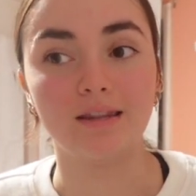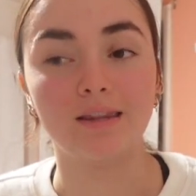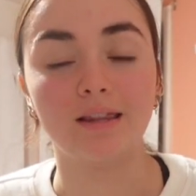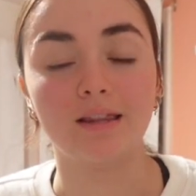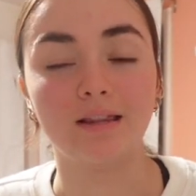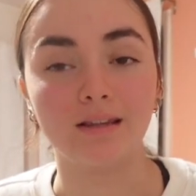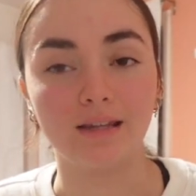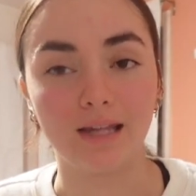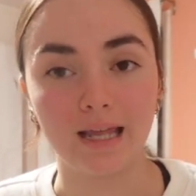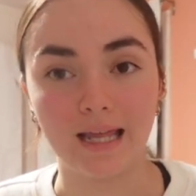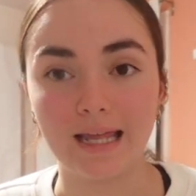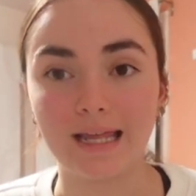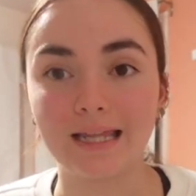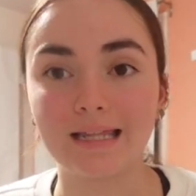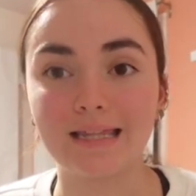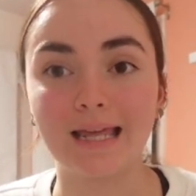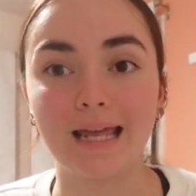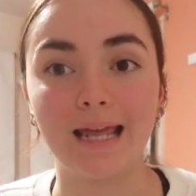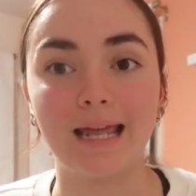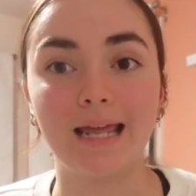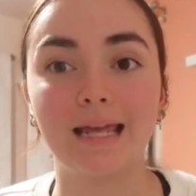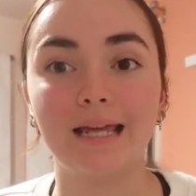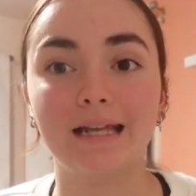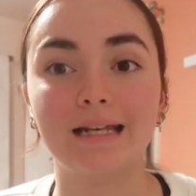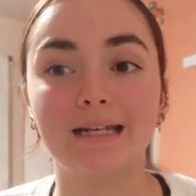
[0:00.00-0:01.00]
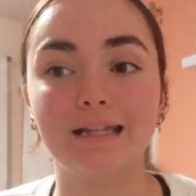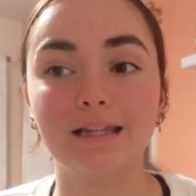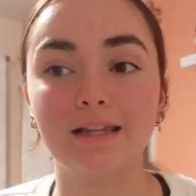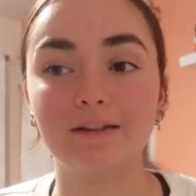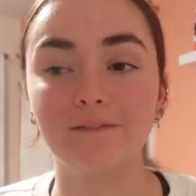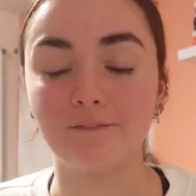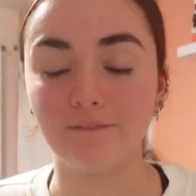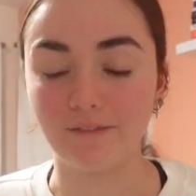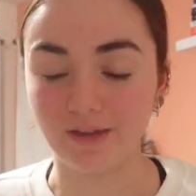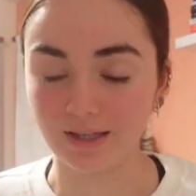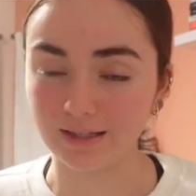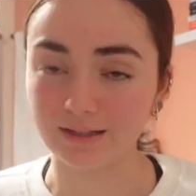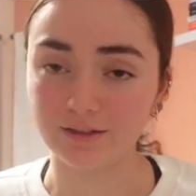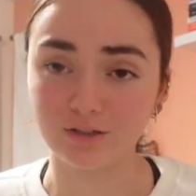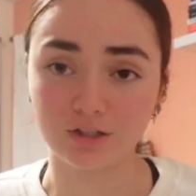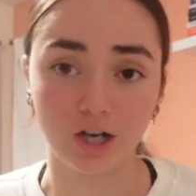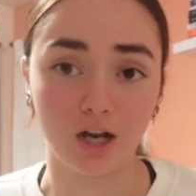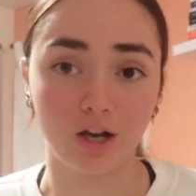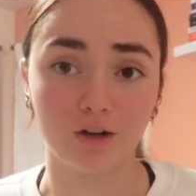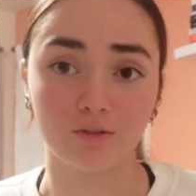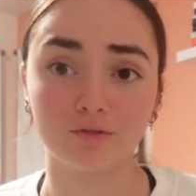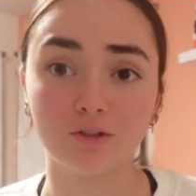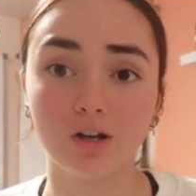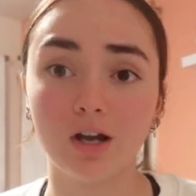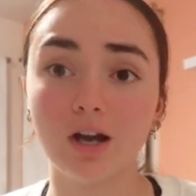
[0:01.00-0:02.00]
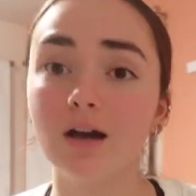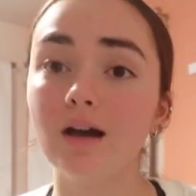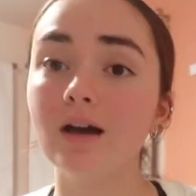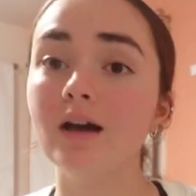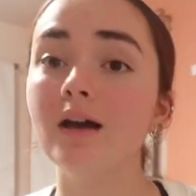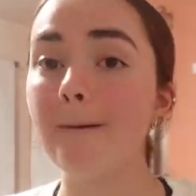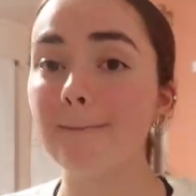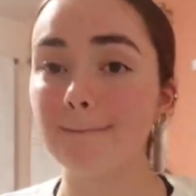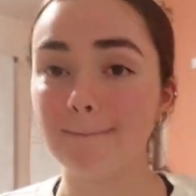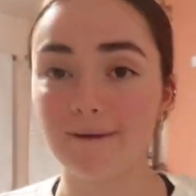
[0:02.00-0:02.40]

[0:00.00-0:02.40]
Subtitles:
the length and the genre.